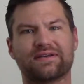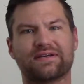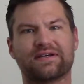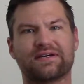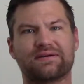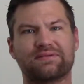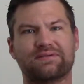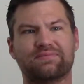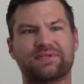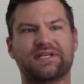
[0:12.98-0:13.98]
uh,
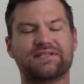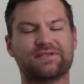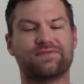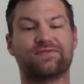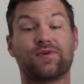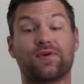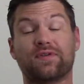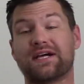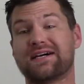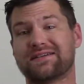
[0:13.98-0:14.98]
tends to fall
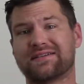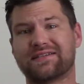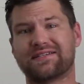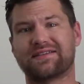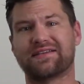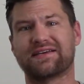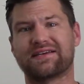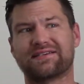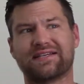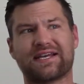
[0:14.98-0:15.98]
a lot into
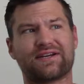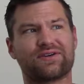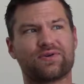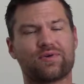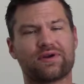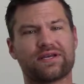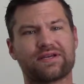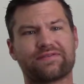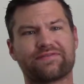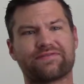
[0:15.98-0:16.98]
that
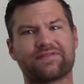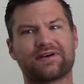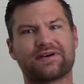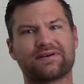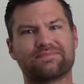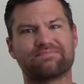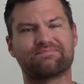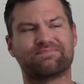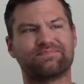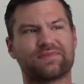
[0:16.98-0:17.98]
category of uh,
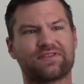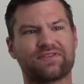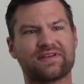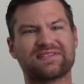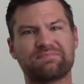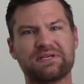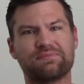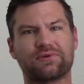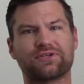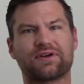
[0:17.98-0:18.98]
things that
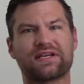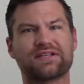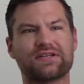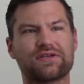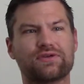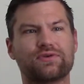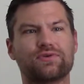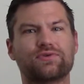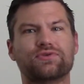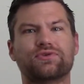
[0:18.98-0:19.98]
people are trying to
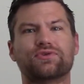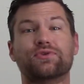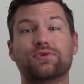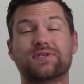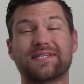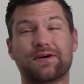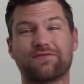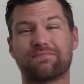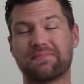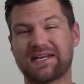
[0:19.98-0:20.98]
use to
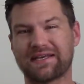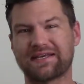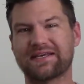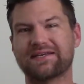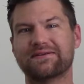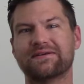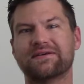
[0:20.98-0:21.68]
self-medicate.